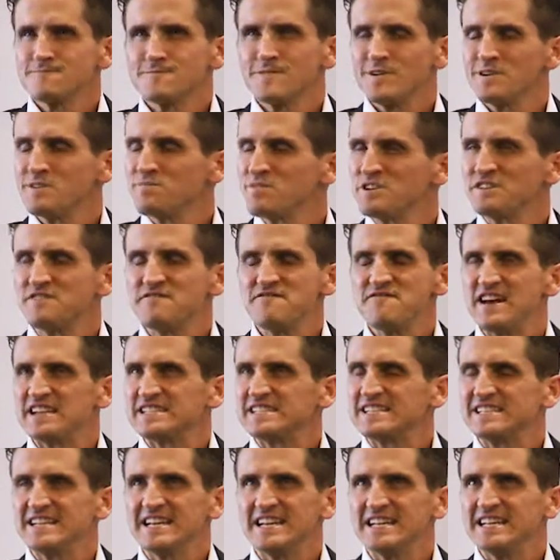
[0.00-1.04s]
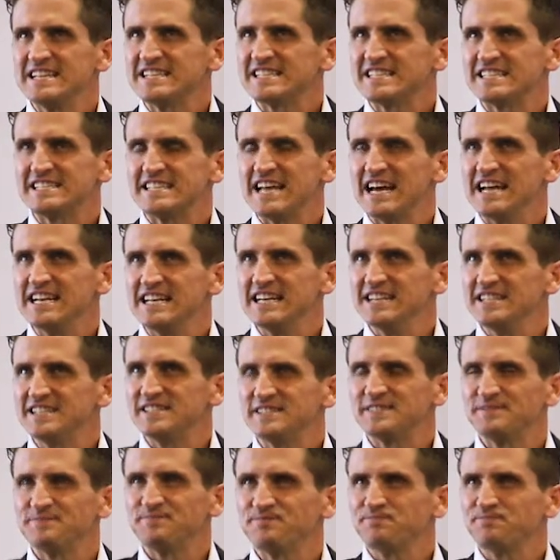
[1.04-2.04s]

One of the most fascinating studies,